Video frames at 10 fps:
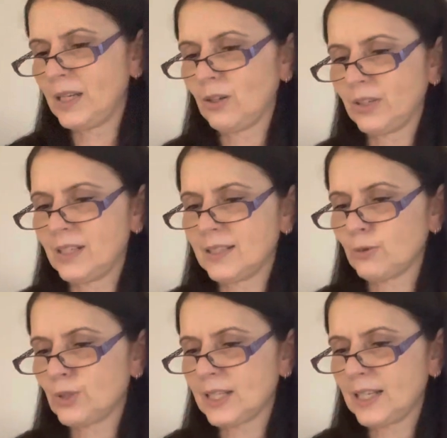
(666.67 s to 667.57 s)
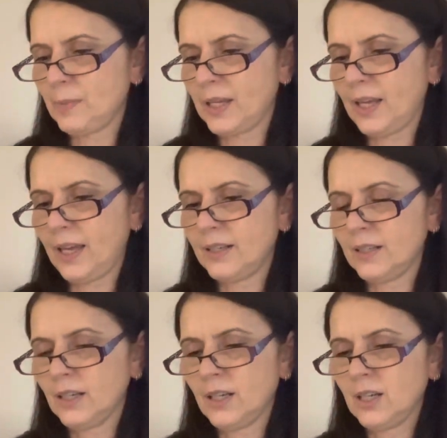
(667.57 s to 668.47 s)
on his little sleepy head
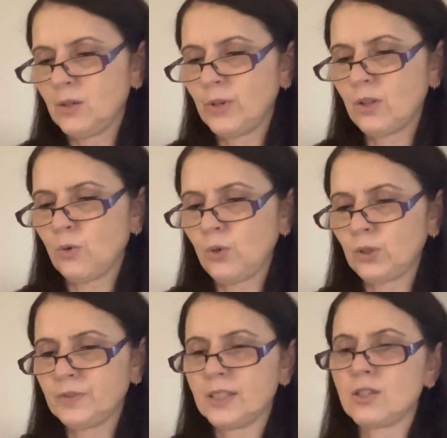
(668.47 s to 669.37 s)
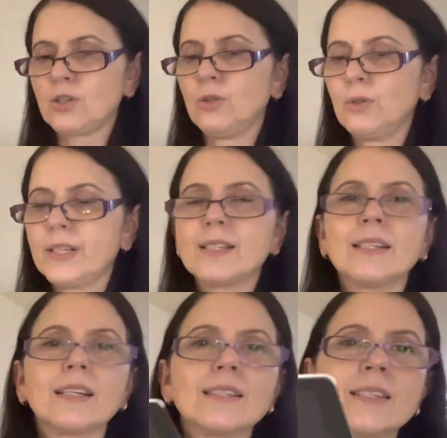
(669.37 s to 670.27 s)
with all of his toys
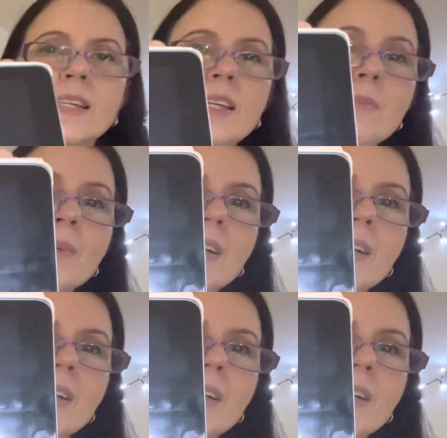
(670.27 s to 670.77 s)
next to him.